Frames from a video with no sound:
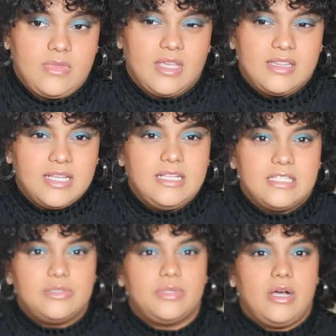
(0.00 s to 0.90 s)
I think
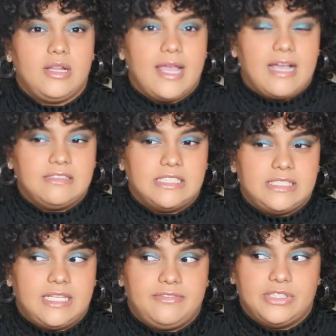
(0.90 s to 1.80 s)
that's all I had to
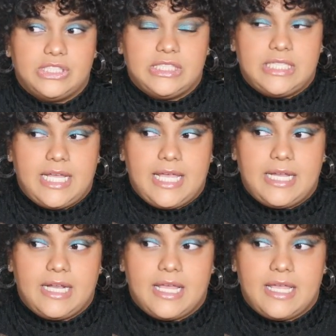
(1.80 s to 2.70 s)
say for today.
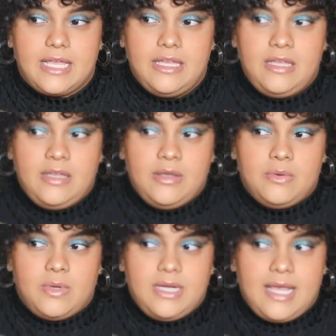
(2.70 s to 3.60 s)
And I
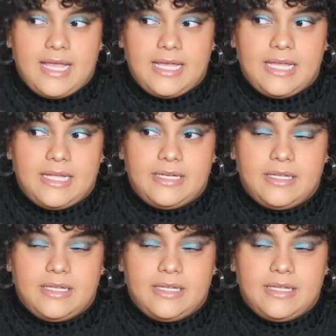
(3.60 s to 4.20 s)
want to add